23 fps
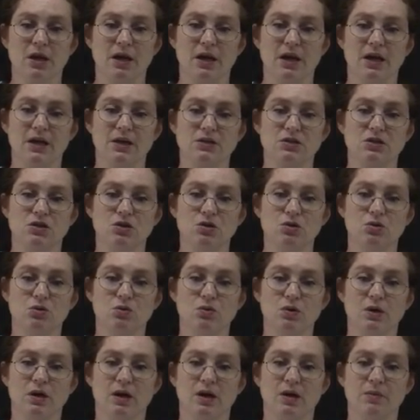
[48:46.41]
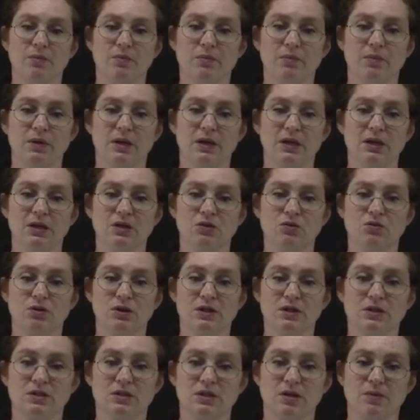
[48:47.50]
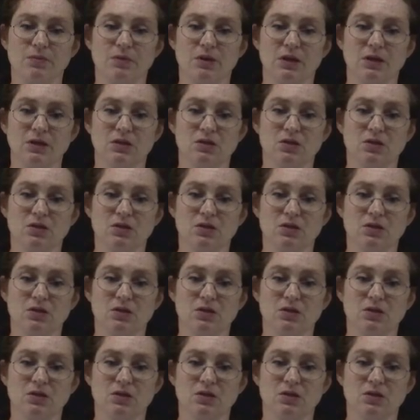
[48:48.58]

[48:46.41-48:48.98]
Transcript: as you um, increase something.